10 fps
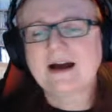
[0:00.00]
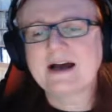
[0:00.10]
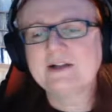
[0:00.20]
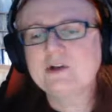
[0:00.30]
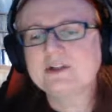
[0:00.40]

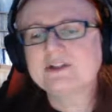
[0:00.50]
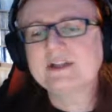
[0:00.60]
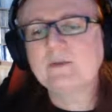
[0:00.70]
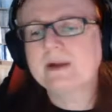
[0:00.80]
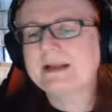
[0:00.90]
And you can
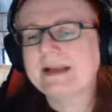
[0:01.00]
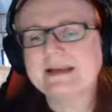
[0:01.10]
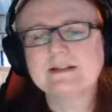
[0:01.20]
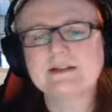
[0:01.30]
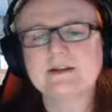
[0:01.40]
see we're
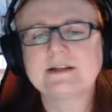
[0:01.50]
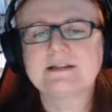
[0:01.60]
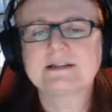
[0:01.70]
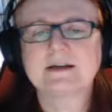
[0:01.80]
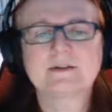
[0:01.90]
getting into the
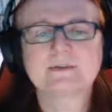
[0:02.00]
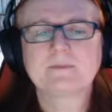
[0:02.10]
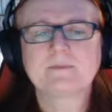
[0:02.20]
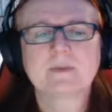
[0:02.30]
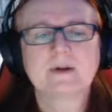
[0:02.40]
details.
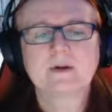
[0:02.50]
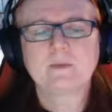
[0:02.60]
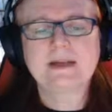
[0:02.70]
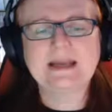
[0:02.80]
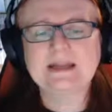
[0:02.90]

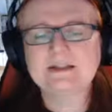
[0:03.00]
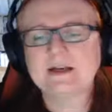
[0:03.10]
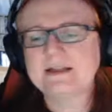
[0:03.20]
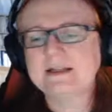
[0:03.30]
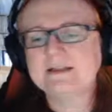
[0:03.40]
We're getting into
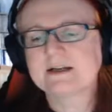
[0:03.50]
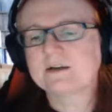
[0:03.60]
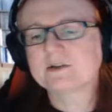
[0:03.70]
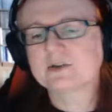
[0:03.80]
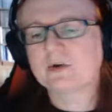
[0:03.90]
the
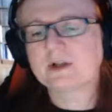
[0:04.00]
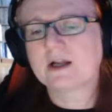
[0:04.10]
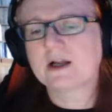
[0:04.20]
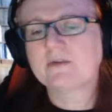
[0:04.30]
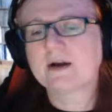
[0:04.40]
details all
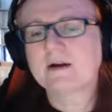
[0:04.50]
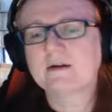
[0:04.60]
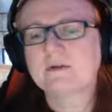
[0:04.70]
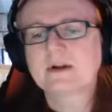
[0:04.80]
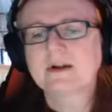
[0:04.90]
over.
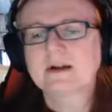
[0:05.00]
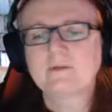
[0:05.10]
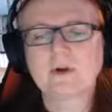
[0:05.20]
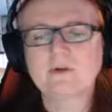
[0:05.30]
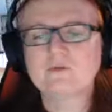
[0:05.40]

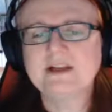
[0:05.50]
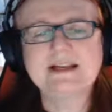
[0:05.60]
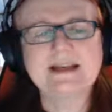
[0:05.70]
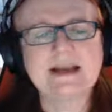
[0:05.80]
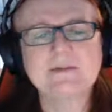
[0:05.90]
We're
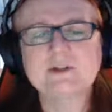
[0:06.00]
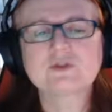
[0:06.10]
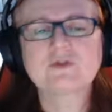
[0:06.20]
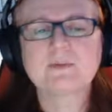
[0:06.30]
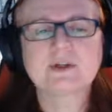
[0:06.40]
reading every
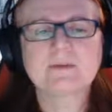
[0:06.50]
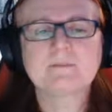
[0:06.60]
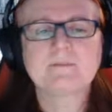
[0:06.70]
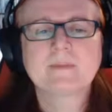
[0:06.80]
description.